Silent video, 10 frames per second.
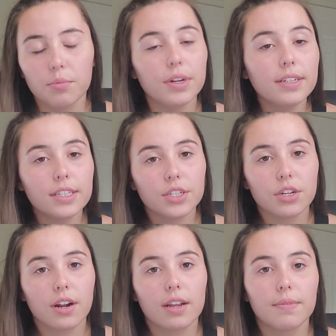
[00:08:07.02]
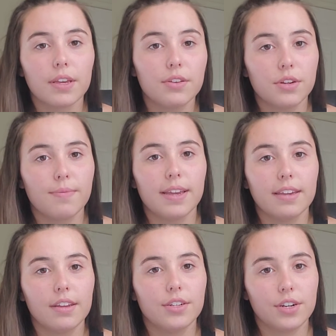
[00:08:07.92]
Put a t-shirt on it that you don't
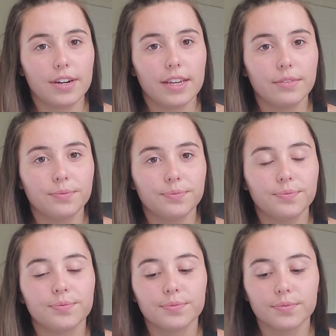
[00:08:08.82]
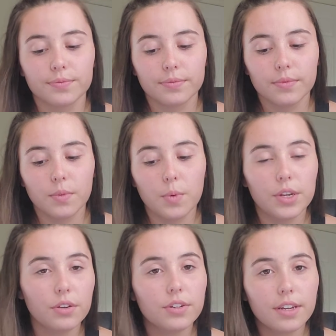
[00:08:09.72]
mind getting dirty.
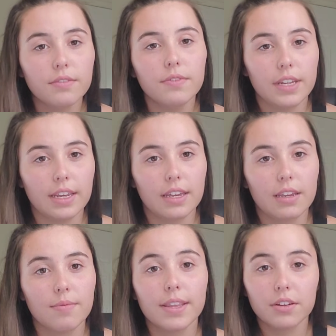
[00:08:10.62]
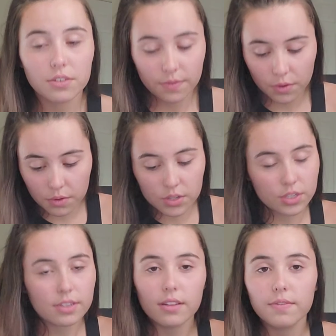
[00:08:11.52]
When you're done feeding him and there's food
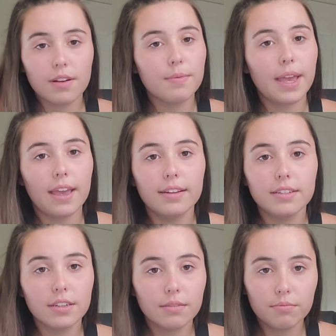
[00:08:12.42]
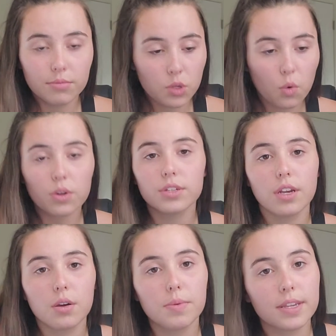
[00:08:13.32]
just from head to
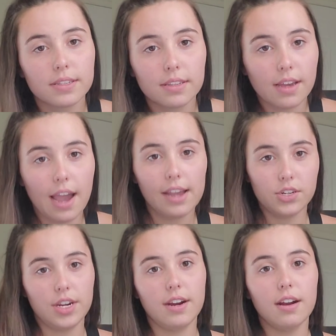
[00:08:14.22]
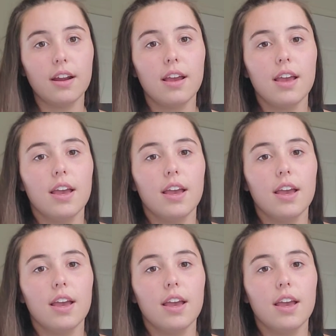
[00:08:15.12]
torso because of the high chair,